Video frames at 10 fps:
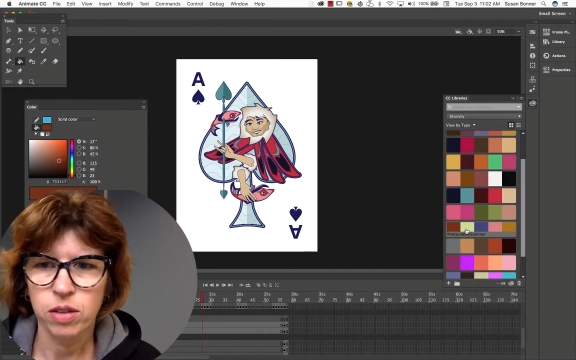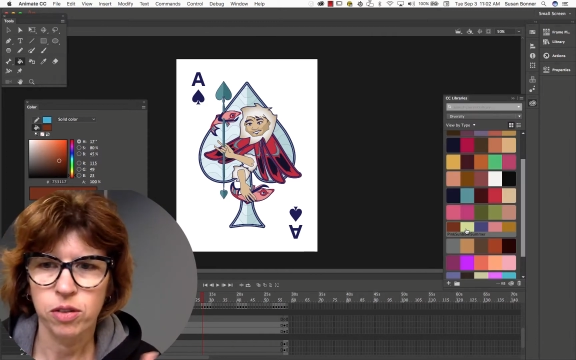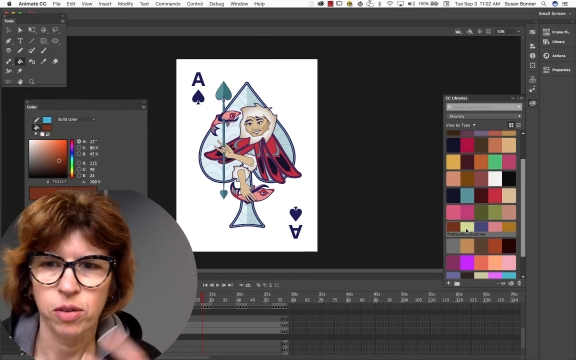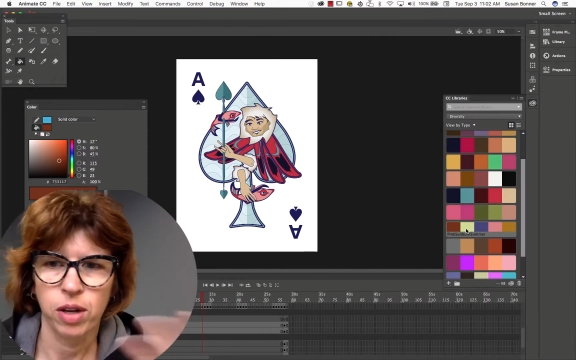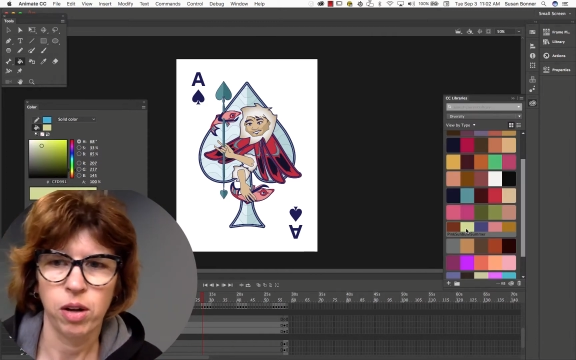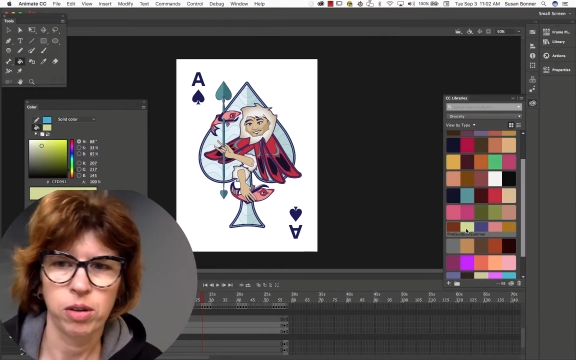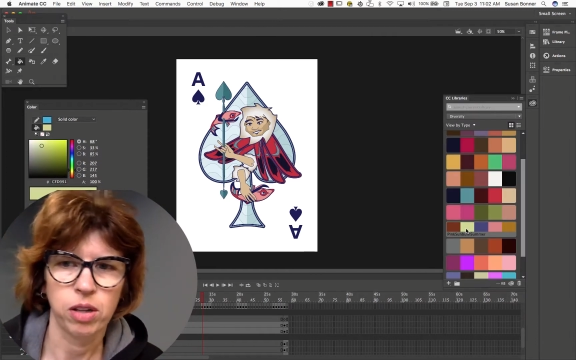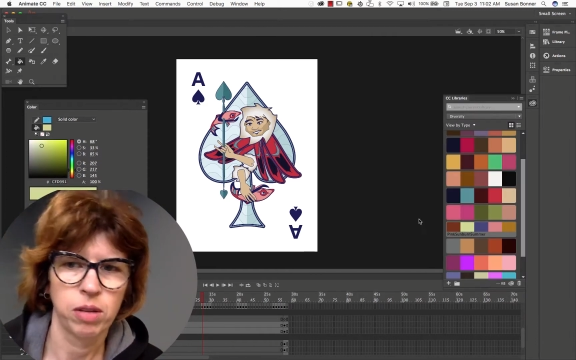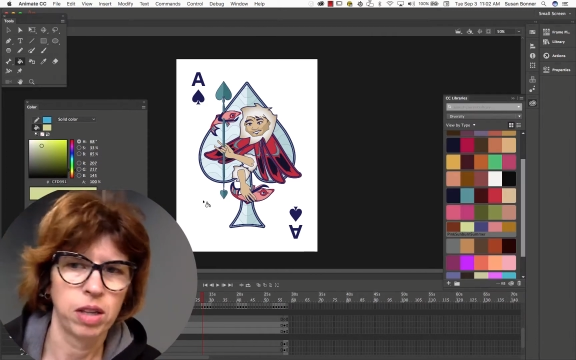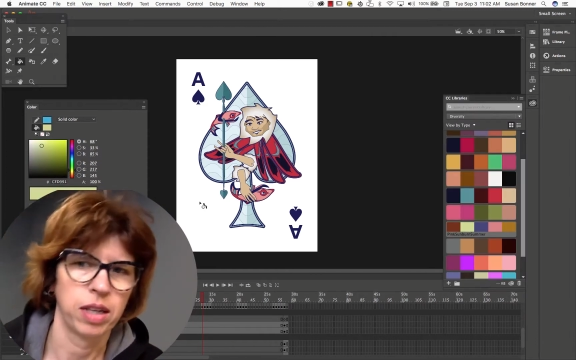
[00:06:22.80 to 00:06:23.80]
So now I'll
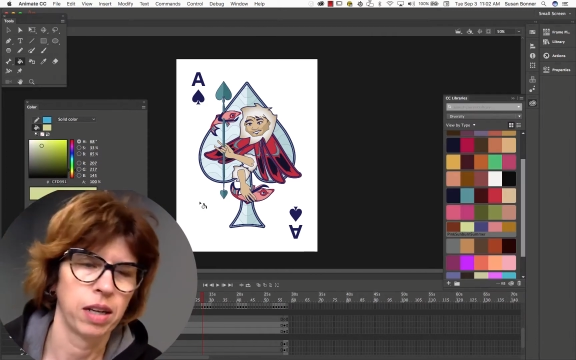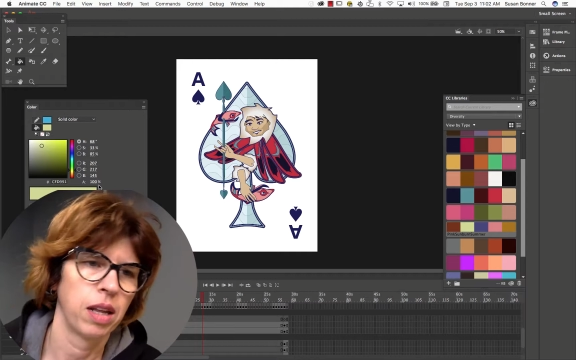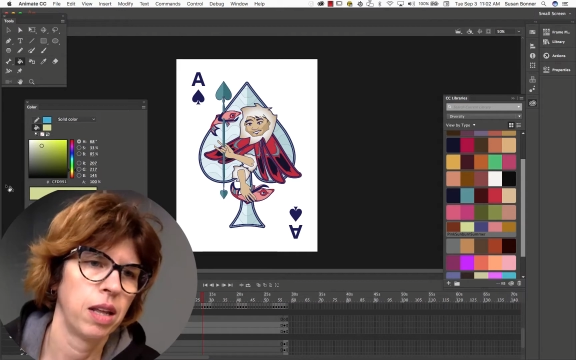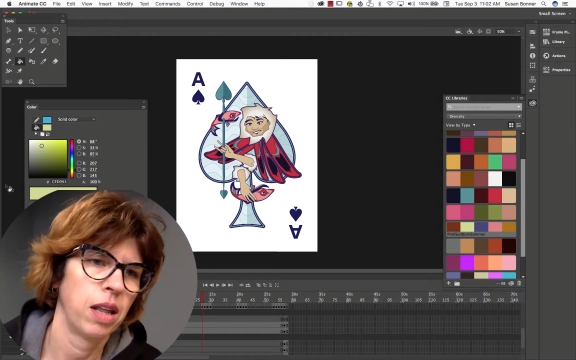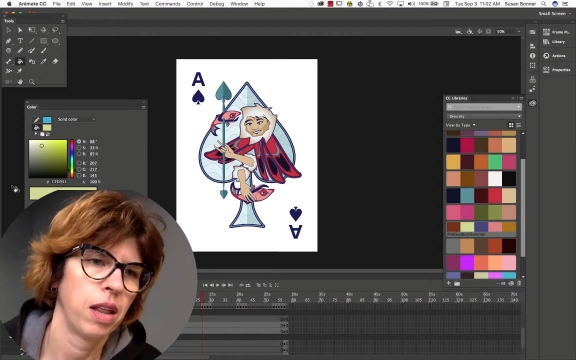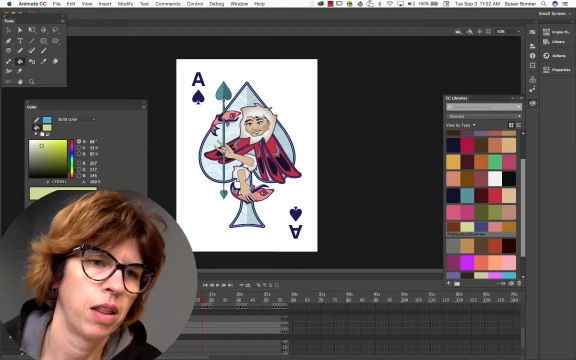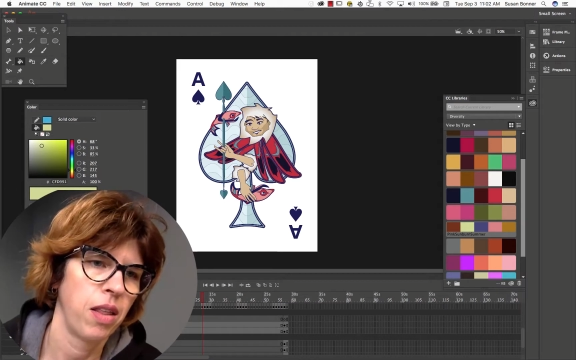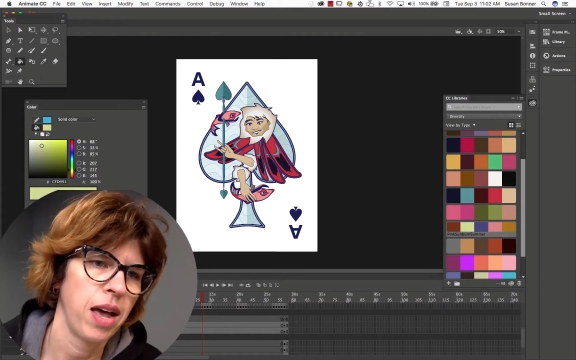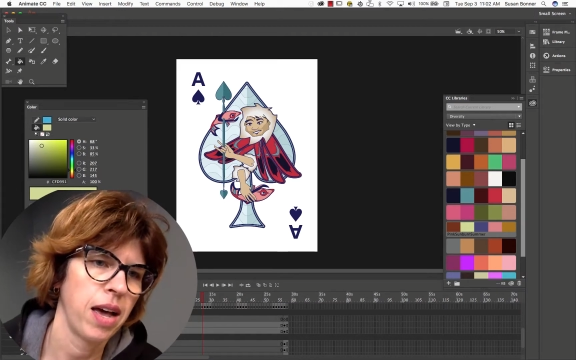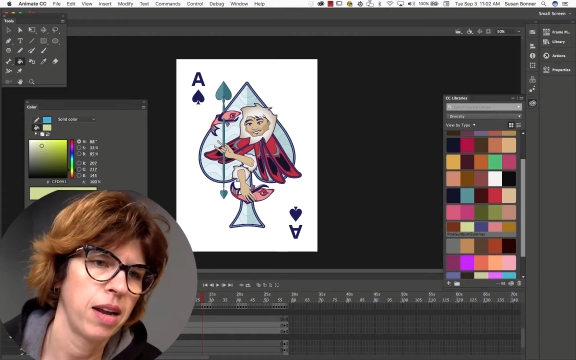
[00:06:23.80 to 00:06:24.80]
click
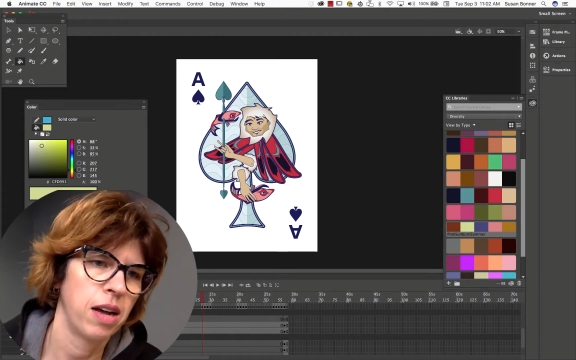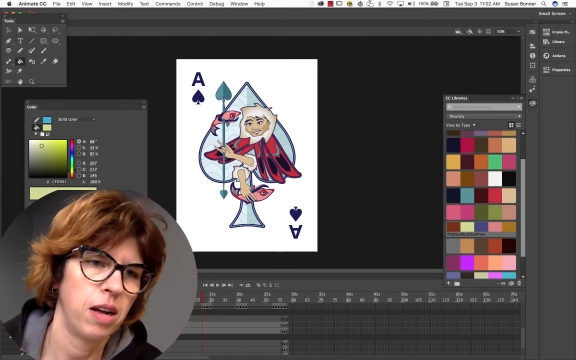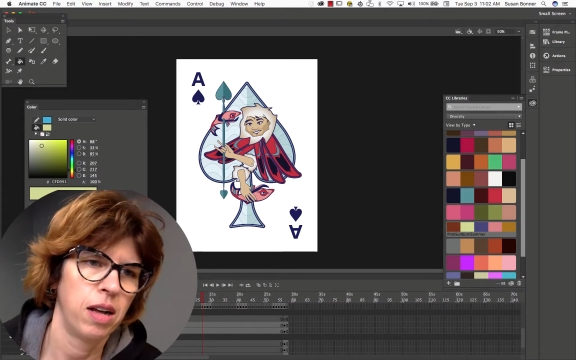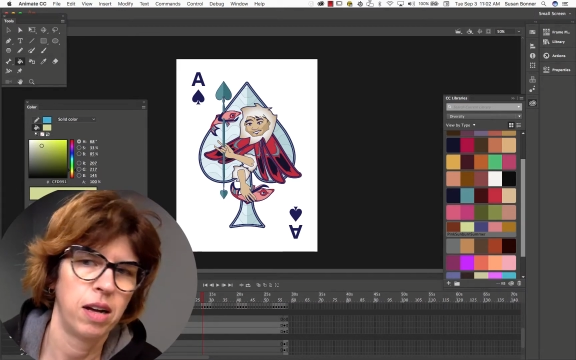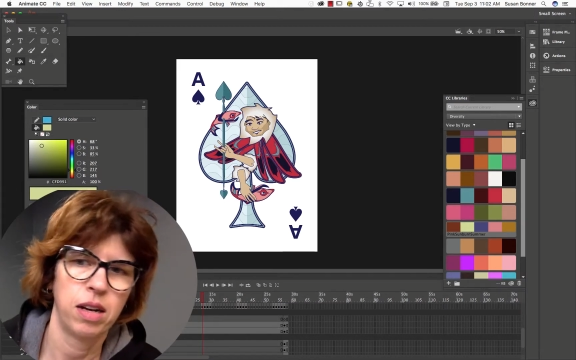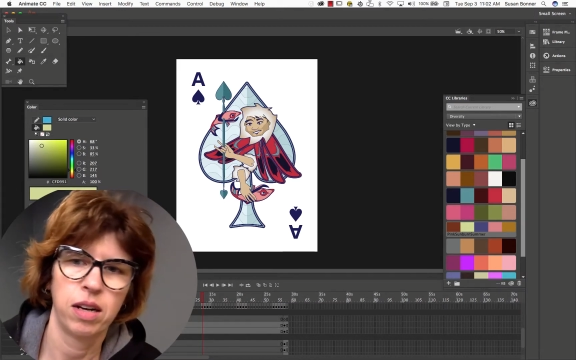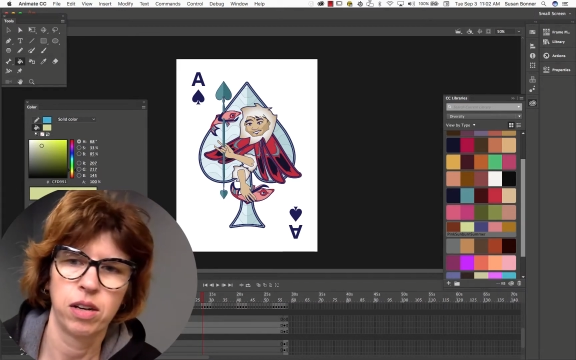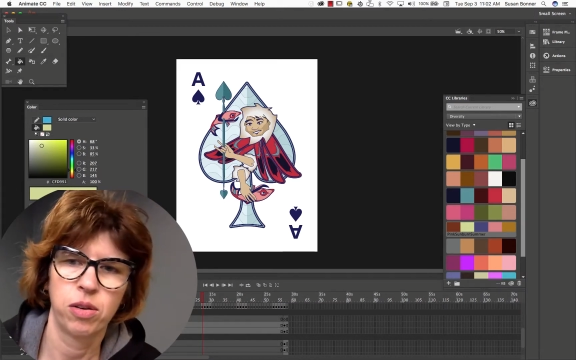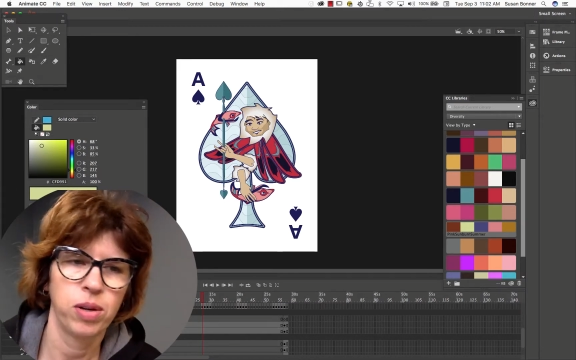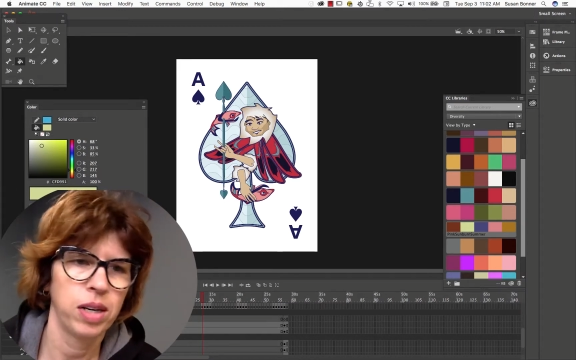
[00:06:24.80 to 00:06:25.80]
that
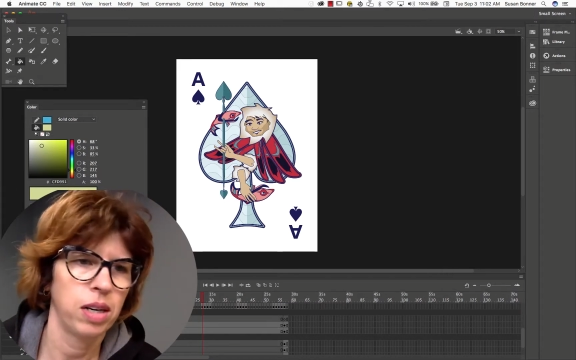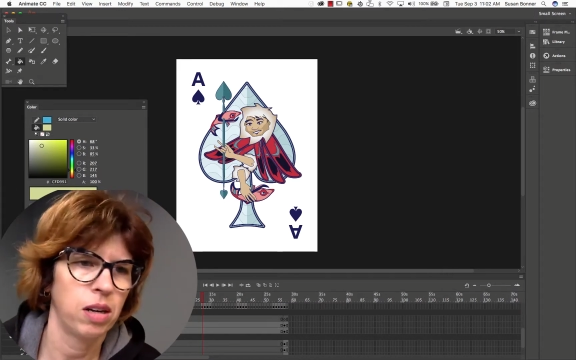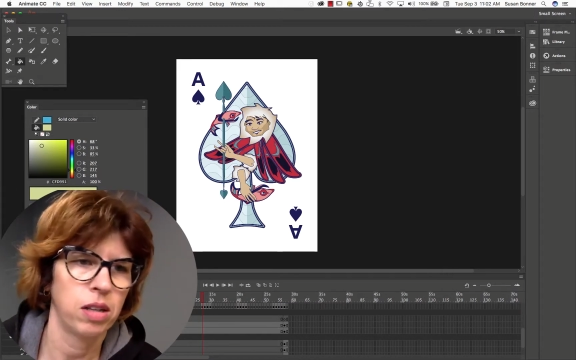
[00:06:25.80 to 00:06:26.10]
green.